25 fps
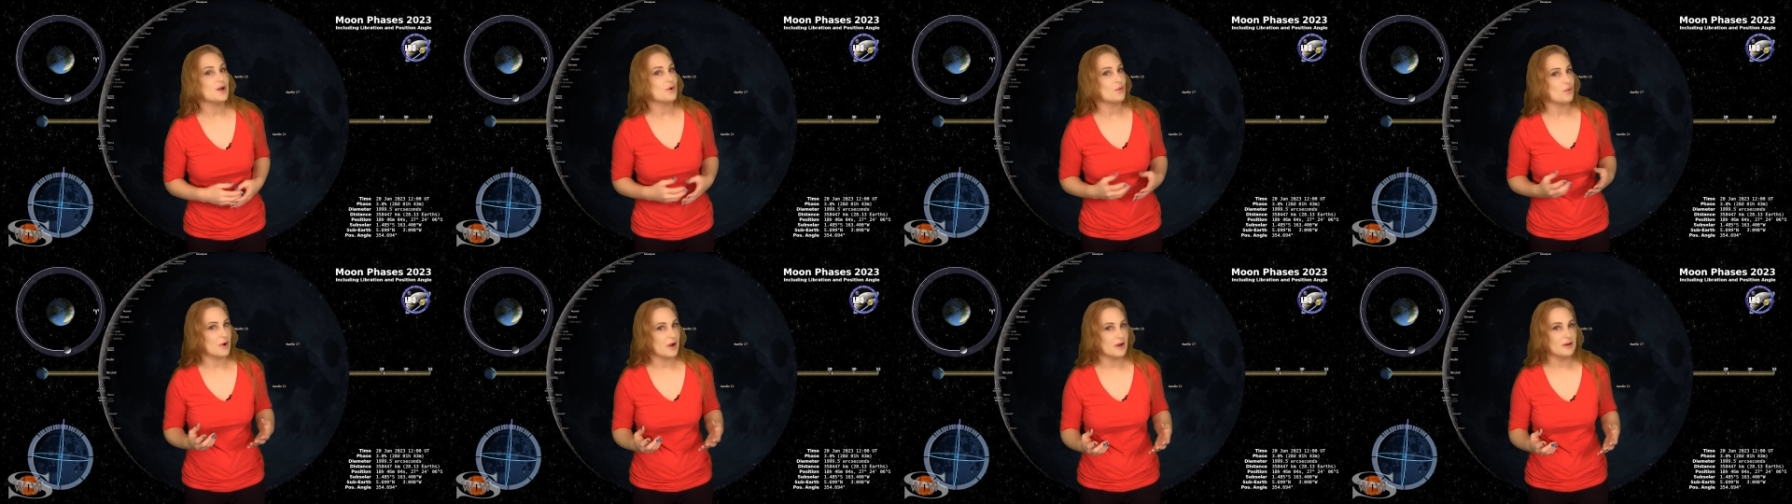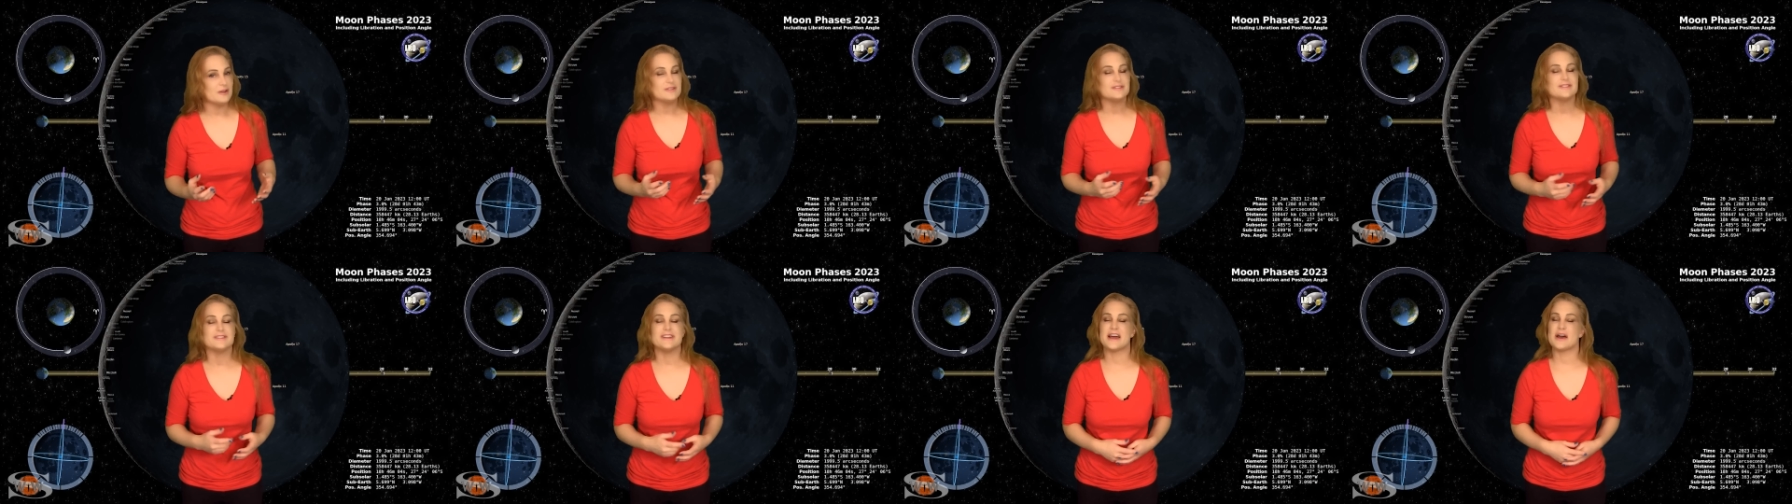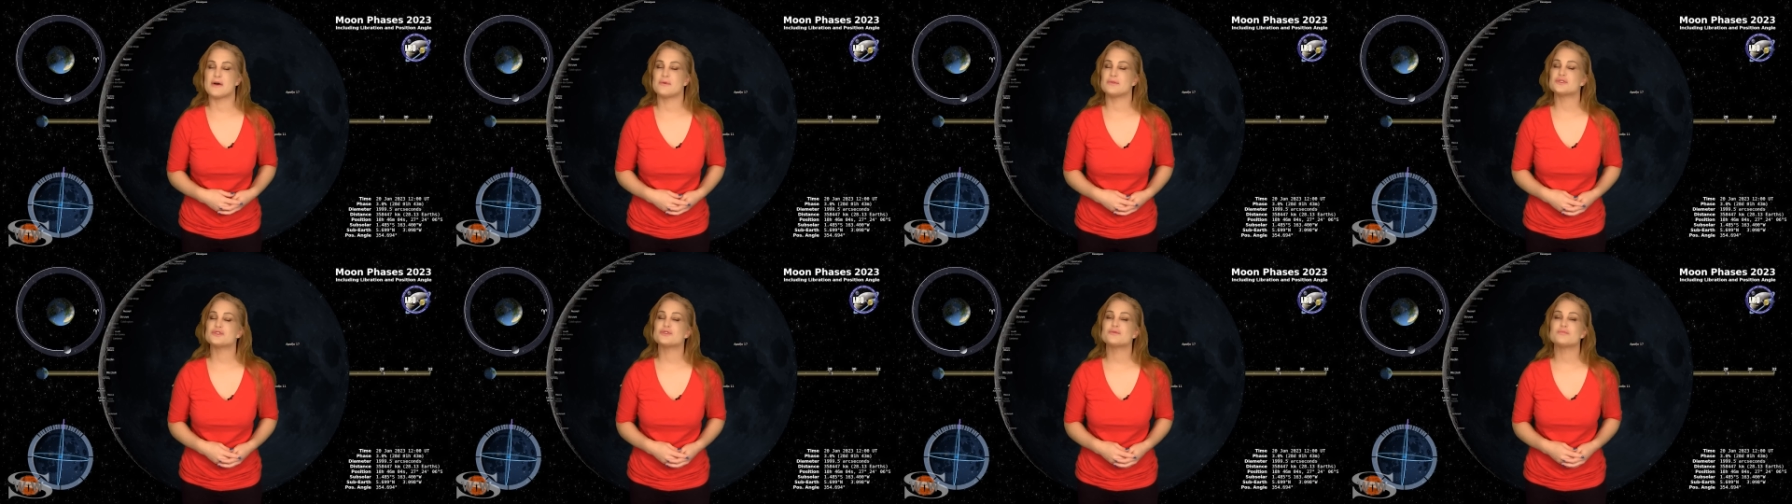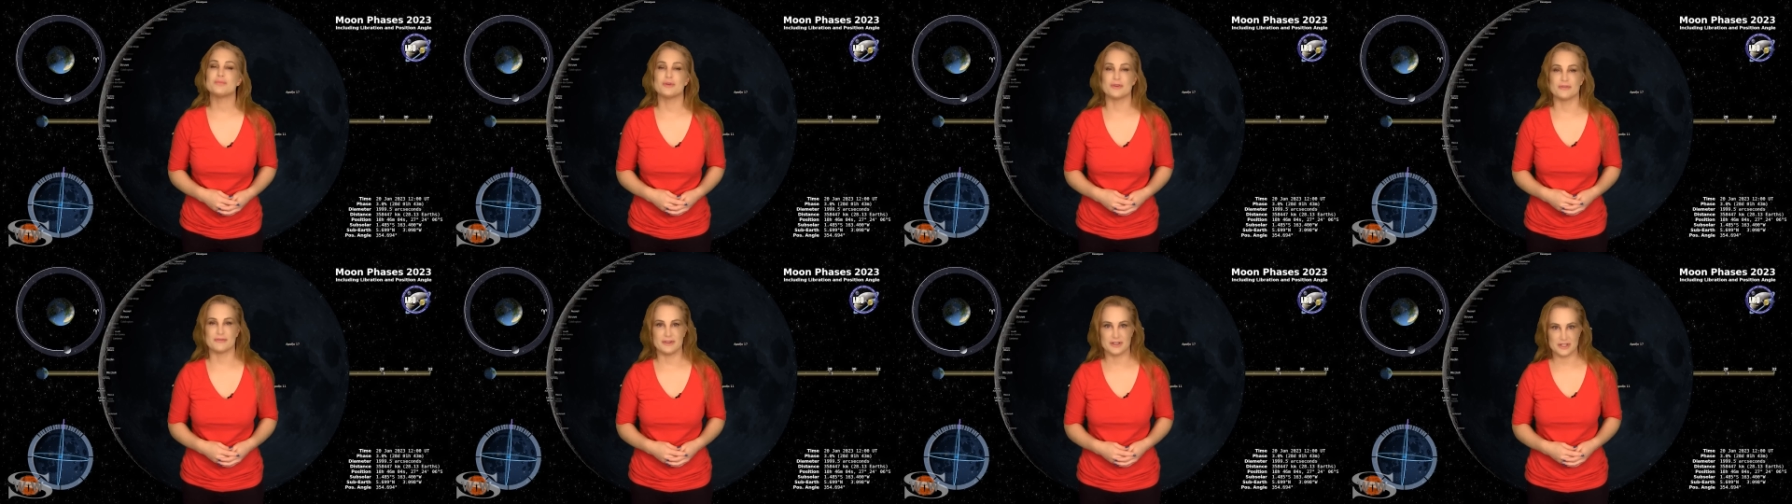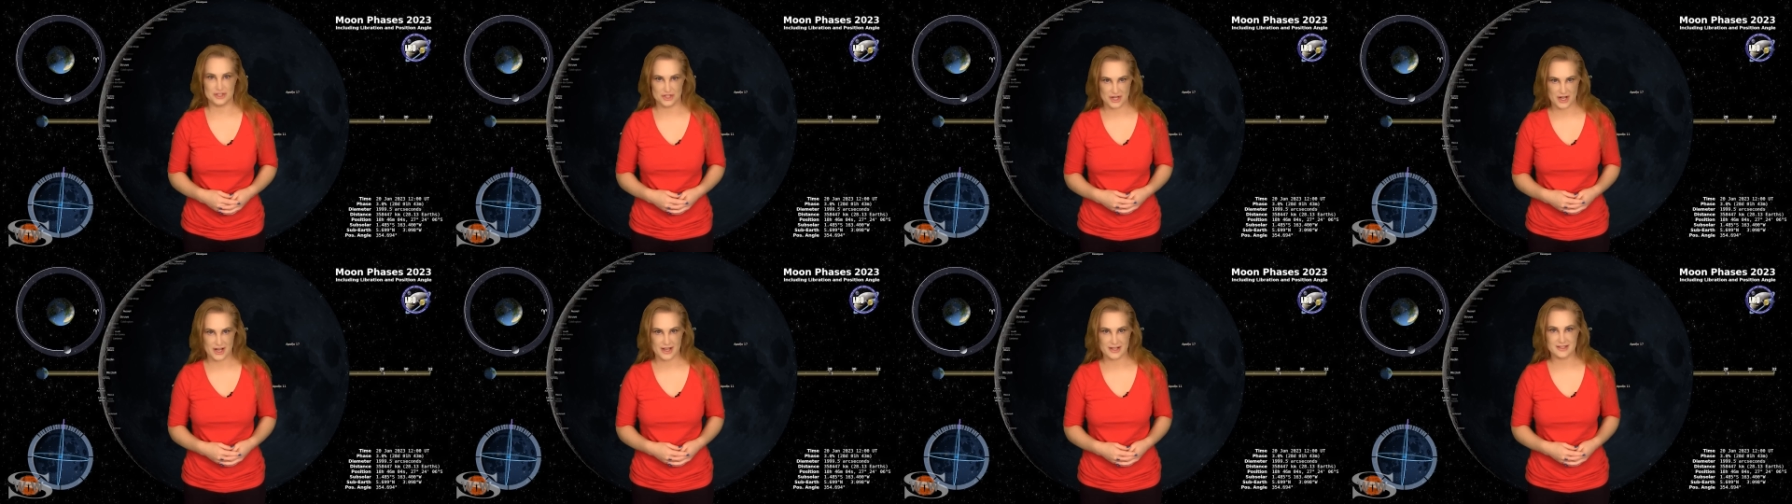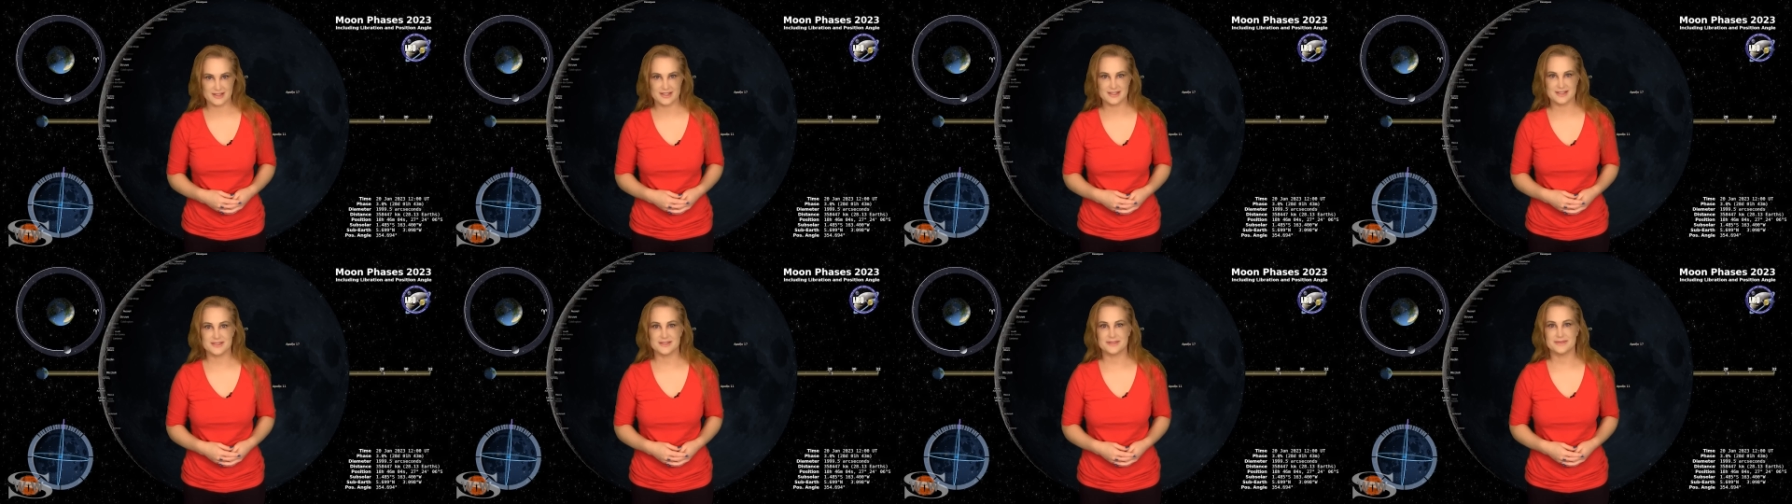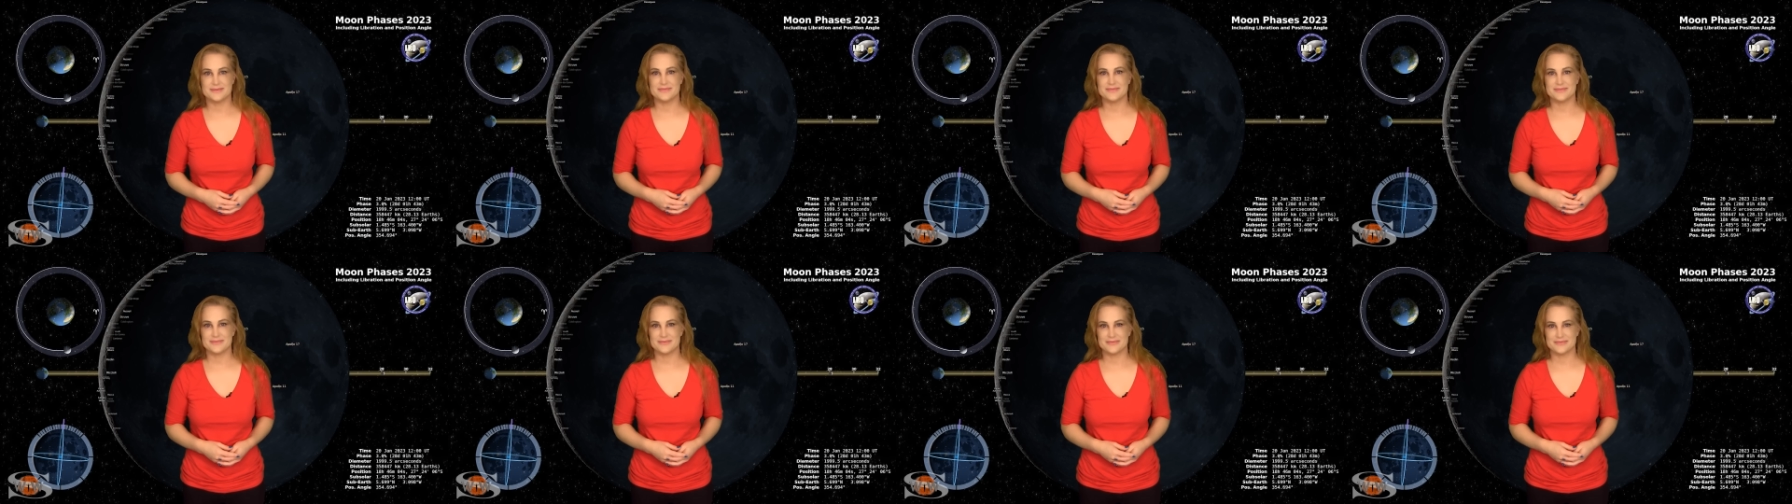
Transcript: well, now is your perfect chance.